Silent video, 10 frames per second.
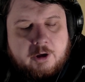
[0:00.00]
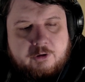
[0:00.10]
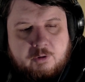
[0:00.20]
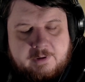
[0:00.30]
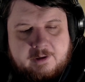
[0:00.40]
You
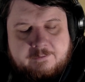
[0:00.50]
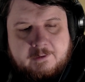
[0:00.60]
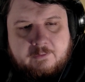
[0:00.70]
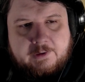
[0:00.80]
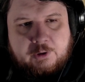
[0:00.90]
don't need to
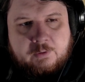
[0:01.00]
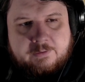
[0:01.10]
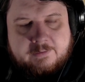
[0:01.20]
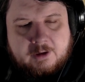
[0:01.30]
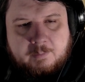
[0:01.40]
fill the unit
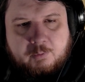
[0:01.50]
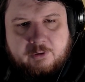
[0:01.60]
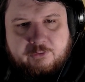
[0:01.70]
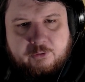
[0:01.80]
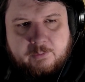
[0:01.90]
to
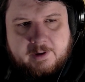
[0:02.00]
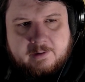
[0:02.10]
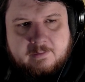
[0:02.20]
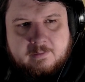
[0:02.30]
teleport to it.